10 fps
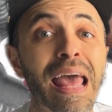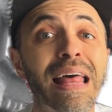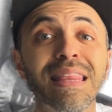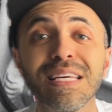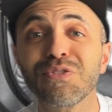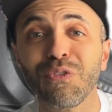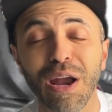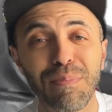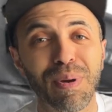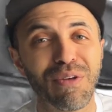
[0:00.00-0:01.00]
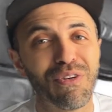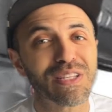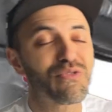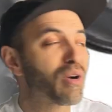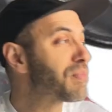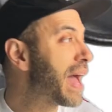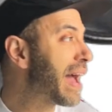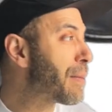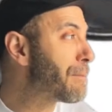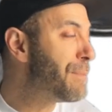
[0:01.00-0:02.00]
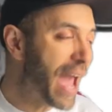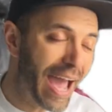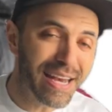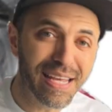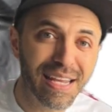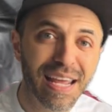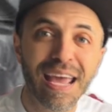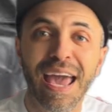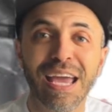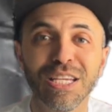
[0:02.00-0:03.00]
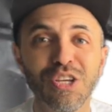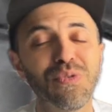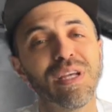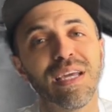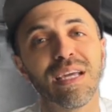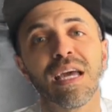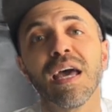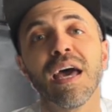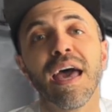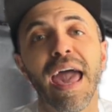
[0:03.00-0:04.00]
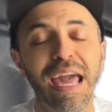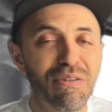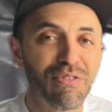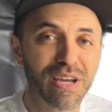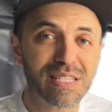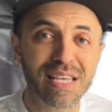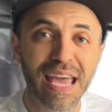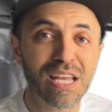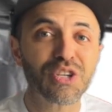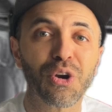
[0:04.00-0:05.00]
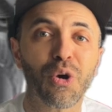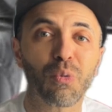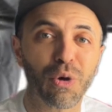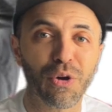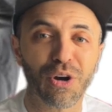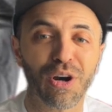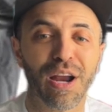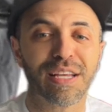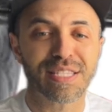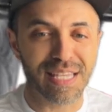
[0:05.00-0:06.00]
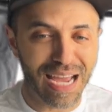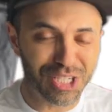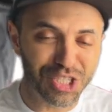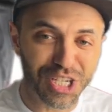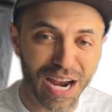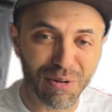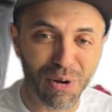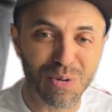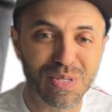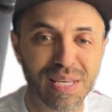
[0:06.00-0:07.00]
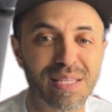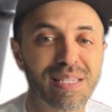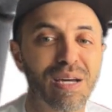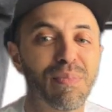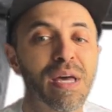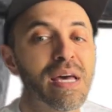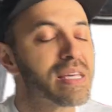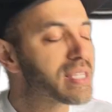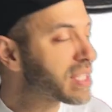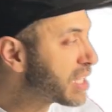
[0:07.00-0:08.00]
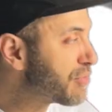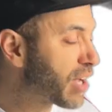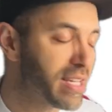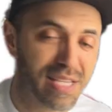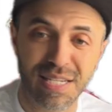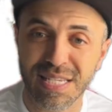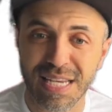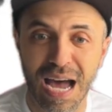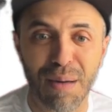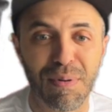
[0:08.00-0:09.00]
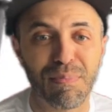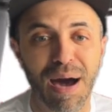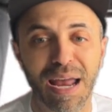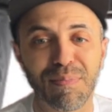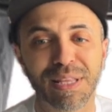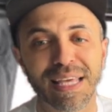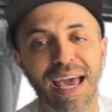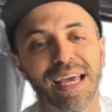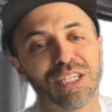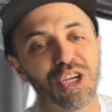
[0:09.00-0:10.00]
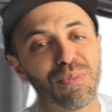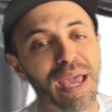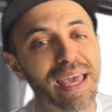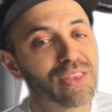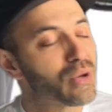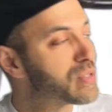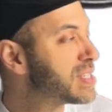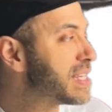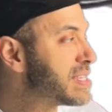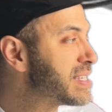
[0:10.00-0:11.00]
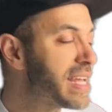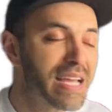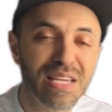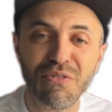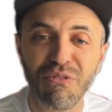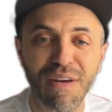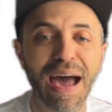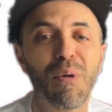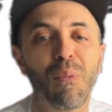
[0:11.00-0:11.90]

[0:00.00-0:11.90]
This frame benefits from that patented and unique Affix internal rotor / gyro system, sleeve gussets top and bottom at the head tube, and those distinct fat